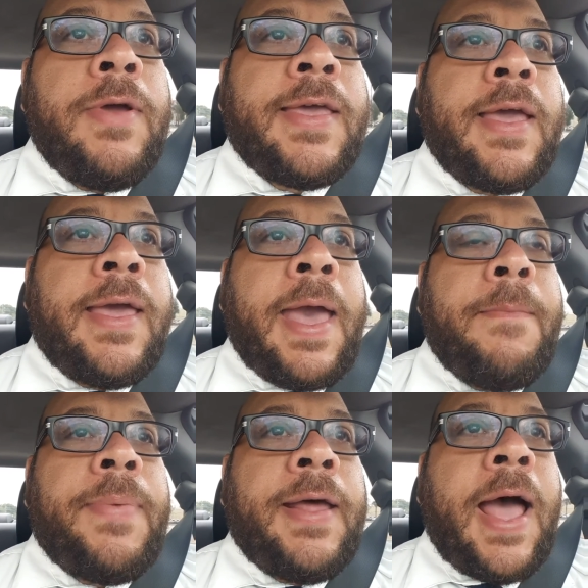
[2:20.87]
we can
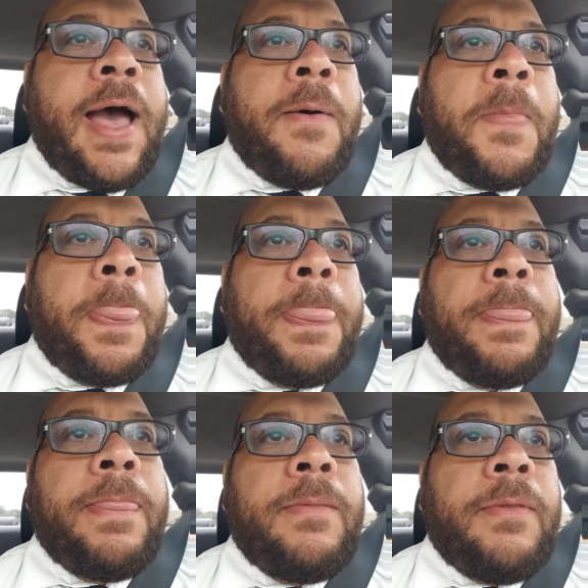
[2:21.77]
camp it out
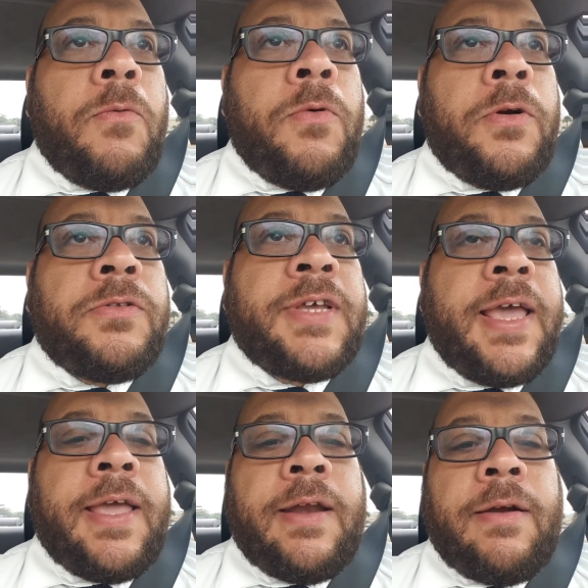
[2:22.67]
were
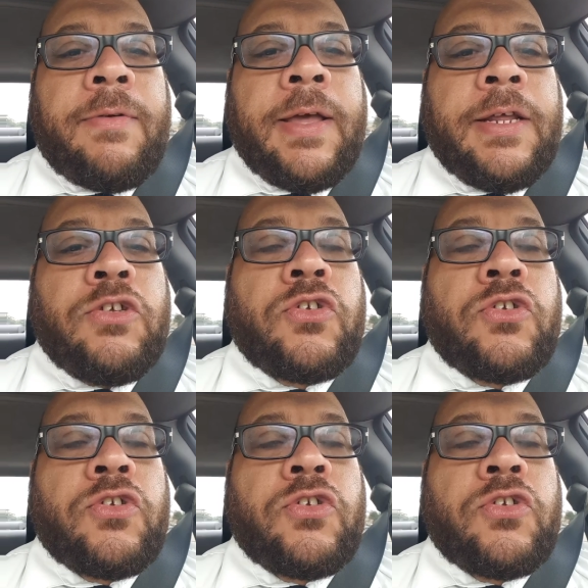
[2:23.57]
taken already.